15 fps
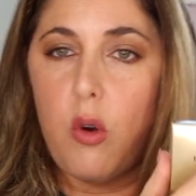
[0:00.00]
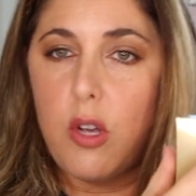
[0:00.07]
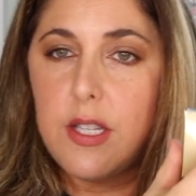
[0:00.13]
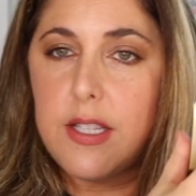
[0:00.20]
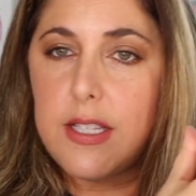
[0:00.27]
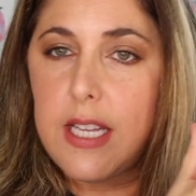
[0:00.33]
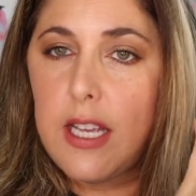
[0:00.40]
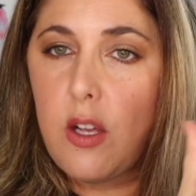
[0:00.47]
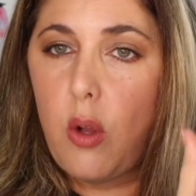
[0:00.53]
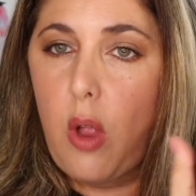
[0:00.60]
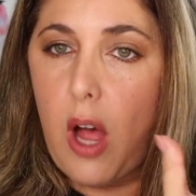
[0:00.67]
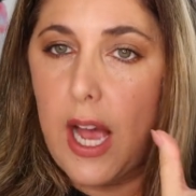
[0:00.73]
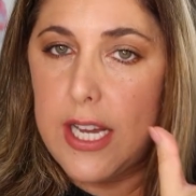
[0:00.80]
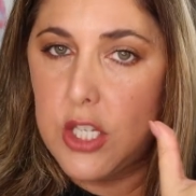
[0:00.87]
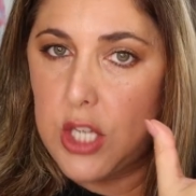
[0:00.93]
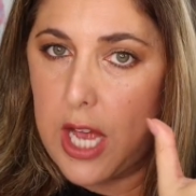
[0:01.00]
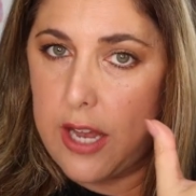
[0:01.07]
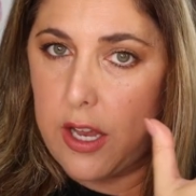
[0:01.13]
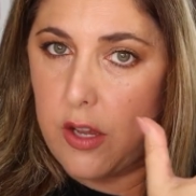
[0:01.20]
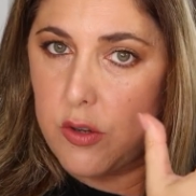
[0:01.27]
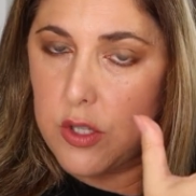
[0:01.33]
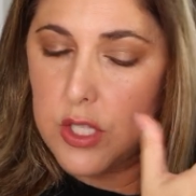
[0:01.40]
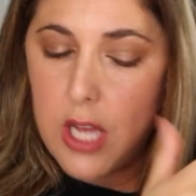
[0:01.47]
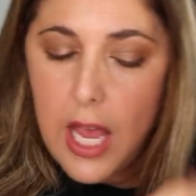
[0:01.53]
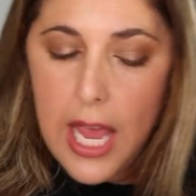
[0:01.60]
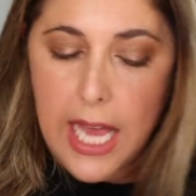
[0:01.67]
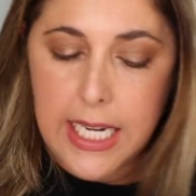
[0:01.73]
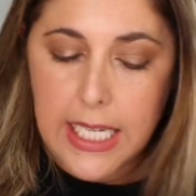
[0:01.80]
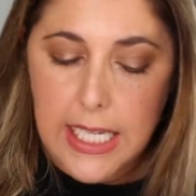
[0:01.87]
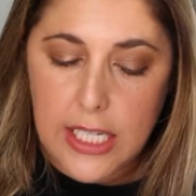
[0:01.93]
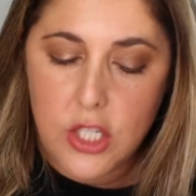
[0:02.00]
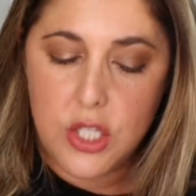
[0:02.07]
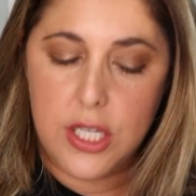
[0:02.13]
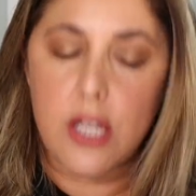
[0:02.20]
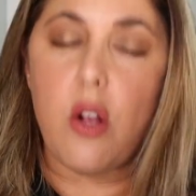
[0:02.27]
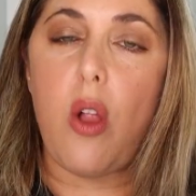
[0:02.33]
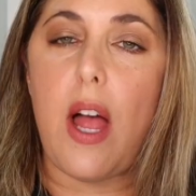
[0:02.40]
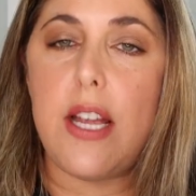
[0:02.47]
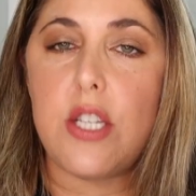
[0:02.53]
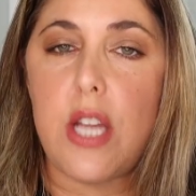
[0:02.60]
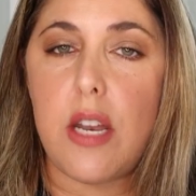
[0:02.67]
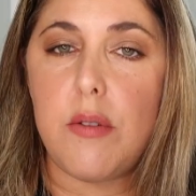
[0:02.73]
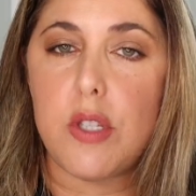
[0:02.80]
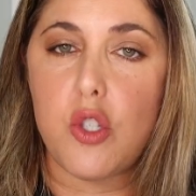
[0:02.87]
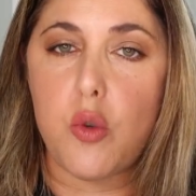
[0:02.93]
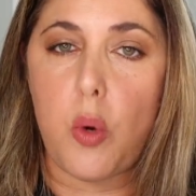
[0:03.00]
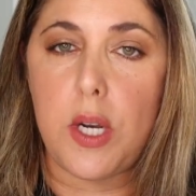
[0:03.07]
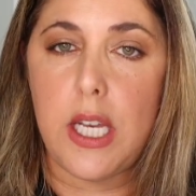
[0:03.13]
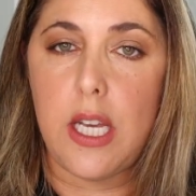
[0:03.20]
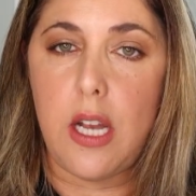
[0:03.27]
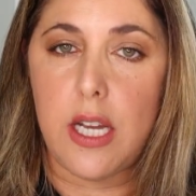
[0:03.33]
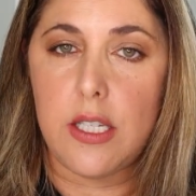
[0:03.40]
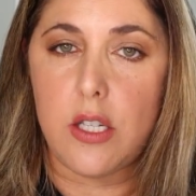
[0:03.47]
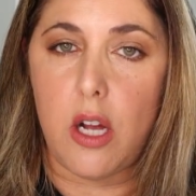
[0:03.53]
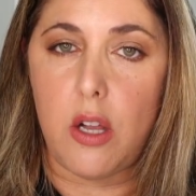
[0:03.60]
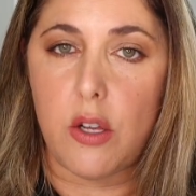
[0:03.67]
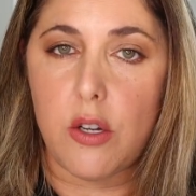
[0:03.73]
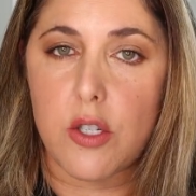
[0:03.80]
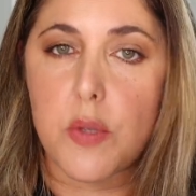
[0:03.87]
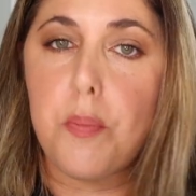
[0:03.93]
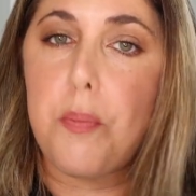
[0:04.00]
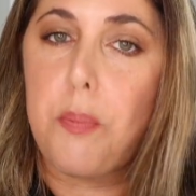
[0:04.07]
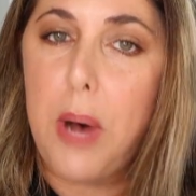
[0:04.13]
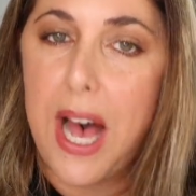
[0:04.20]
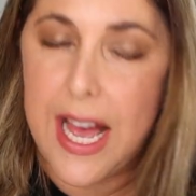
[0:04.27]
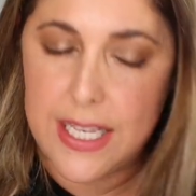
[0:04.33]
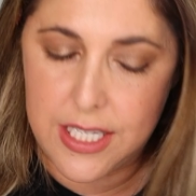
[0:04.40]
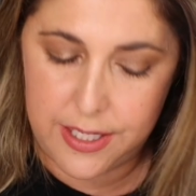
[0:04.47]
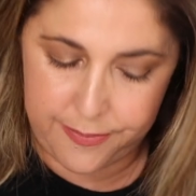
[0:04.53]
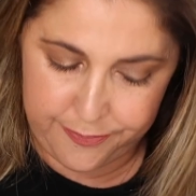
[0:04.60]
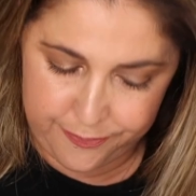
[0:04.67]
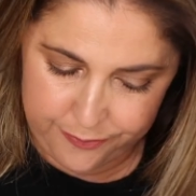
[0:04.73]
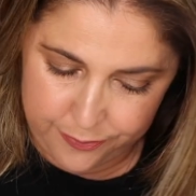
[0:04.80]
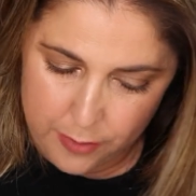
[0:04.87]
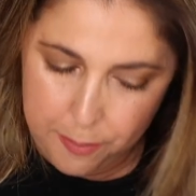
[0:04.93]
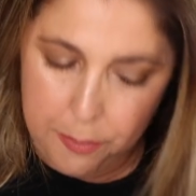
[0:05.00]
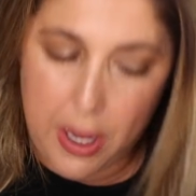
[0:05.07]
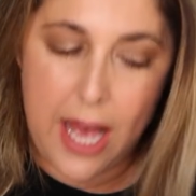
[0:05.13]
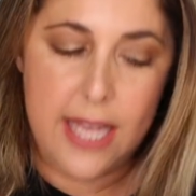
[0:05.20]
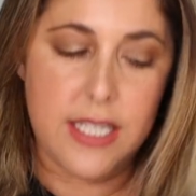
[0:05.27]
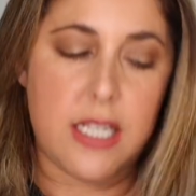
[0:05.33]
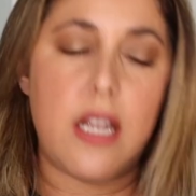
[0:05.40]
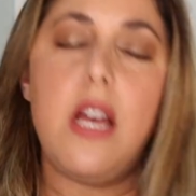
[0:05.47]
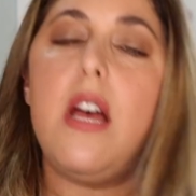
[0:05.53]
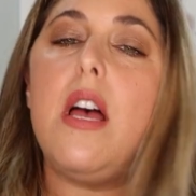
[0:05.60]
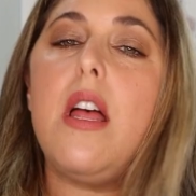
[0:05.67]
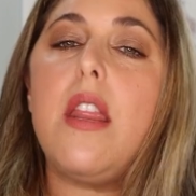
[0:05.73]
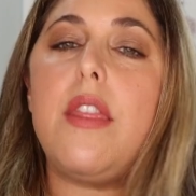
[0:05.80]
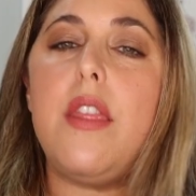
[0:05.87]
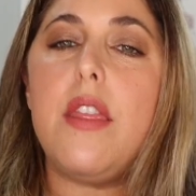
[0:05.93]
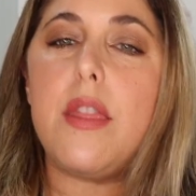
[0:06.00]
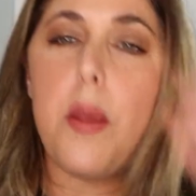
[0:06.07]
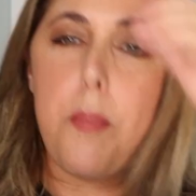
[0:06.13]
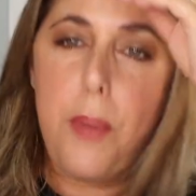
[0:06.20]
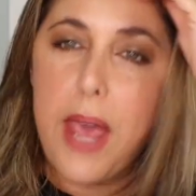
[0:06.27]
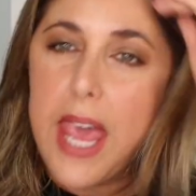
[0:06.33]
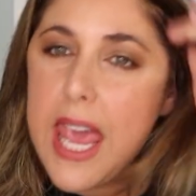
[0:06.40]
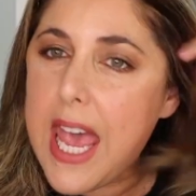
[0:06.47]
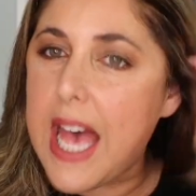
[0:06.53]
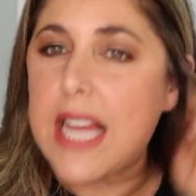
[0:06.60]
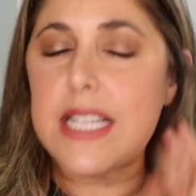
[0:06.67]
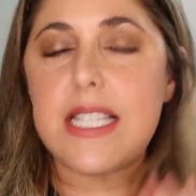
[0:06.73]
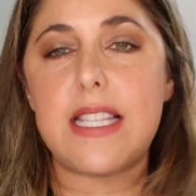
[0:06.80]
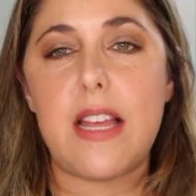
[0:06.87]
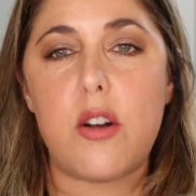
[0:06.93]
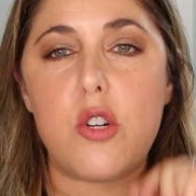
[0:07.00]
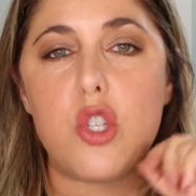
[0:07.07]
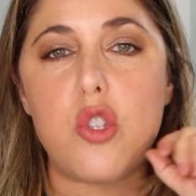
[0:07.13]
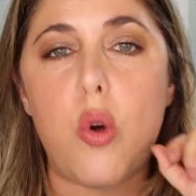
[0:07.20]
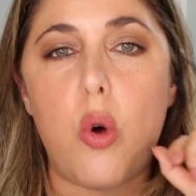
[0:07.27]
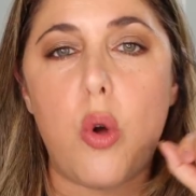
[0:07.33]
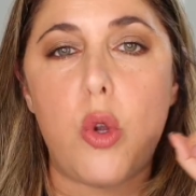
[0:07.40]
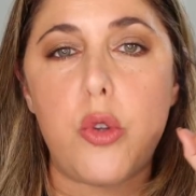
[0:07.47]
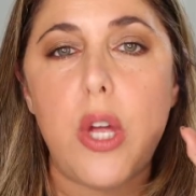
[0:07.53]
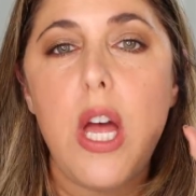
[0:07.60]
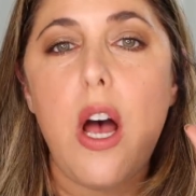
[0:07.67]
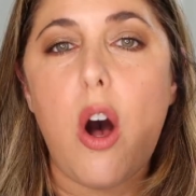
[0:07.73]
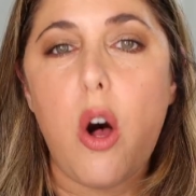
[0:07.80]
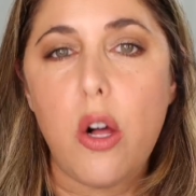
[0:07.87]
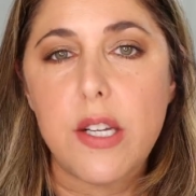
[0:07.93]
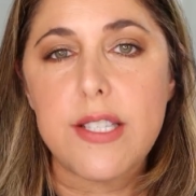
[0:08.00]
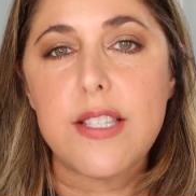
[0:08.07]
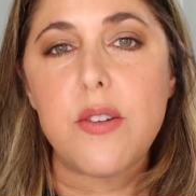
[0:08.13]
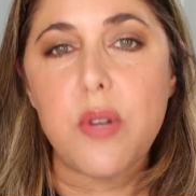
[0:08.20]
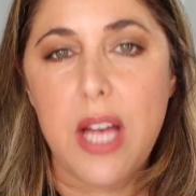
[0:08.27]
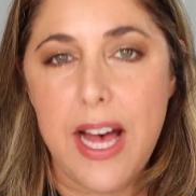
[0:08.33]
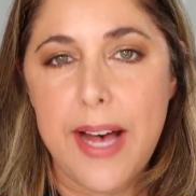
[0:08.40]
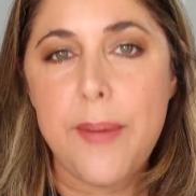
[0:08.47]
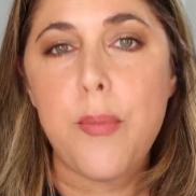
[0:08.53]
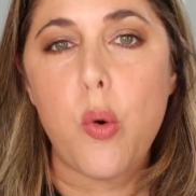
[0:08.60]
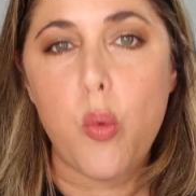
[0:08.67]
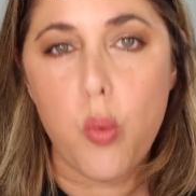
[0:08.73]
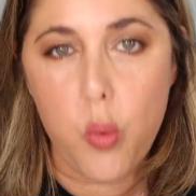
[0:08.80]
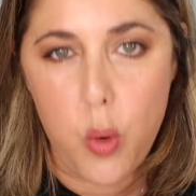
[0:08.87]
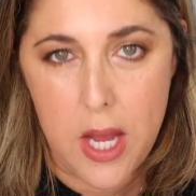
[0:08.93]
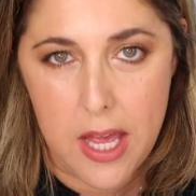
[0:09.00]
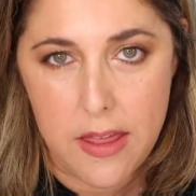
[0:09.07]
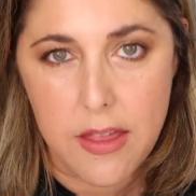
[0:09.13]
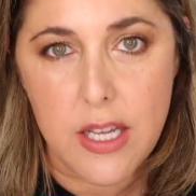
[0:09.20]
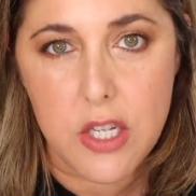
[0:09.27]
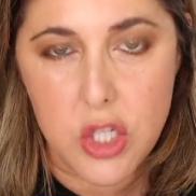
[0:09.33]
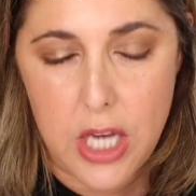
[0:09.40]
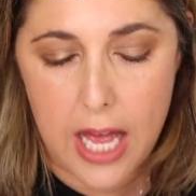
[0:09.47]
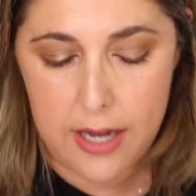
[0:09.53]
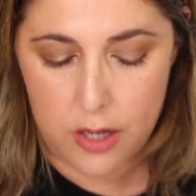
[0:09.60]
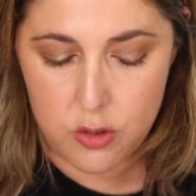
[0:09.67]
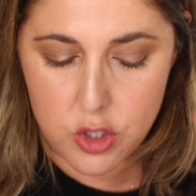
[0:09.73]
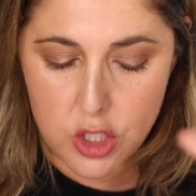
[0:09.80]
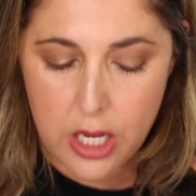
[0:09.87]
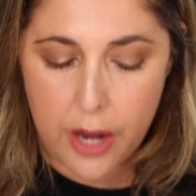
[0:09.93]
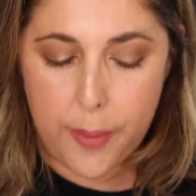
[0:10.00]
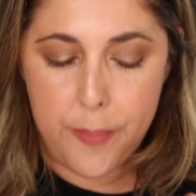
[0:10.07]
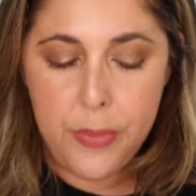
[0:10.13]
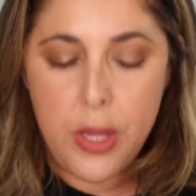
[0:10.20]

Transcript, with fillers: single eyeshadows, and each single eyeshadow is $29. But, but, the pans that are sold also come with a shadow. So